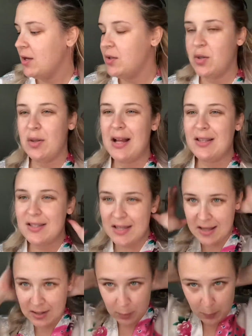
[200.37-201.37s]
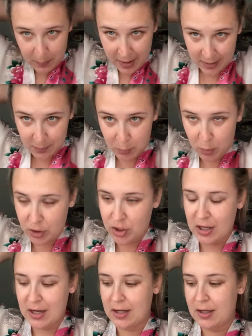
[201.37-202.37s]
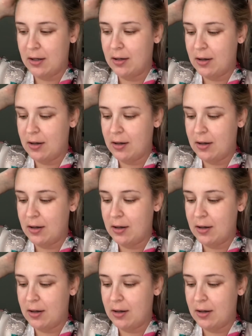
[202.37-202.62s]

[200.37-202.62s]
So that's that little bottom portion.